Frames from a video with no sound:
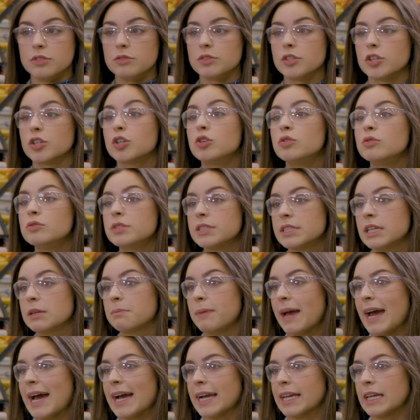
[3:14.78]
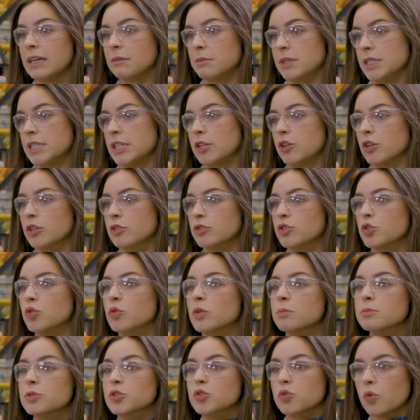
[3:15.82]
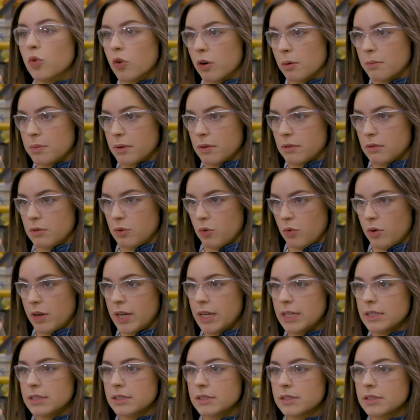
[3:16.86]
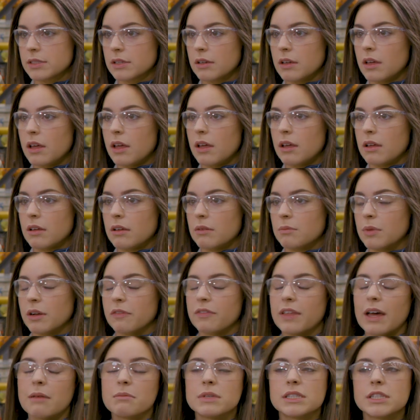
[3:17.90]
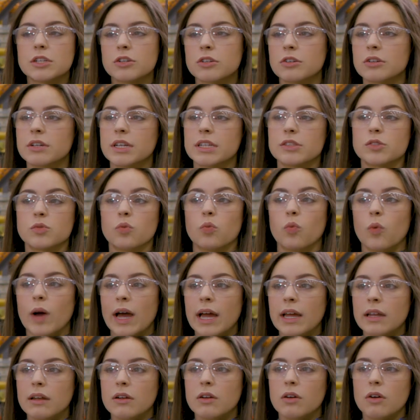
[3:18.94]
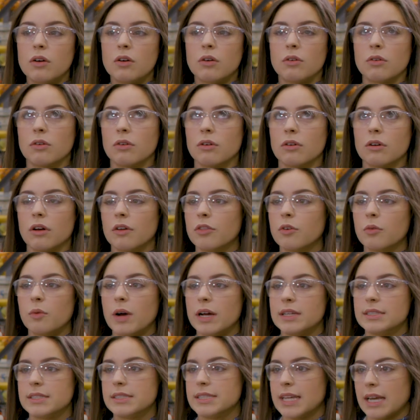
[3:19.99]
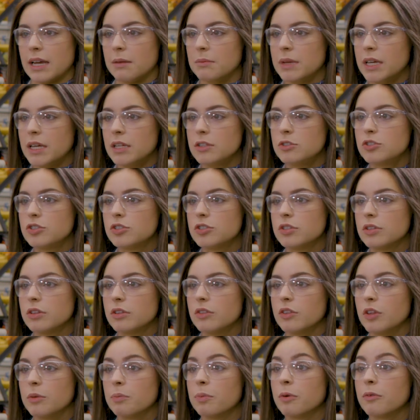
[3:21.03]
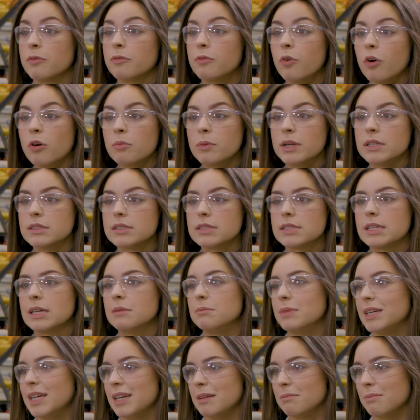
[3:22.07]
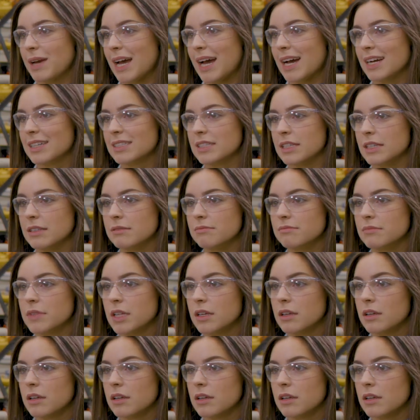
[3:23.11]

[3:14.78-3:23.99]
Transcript: use acoustic packing material to absorb noise, but if that material gets wet or otherwise damaged, the performance can be impacted.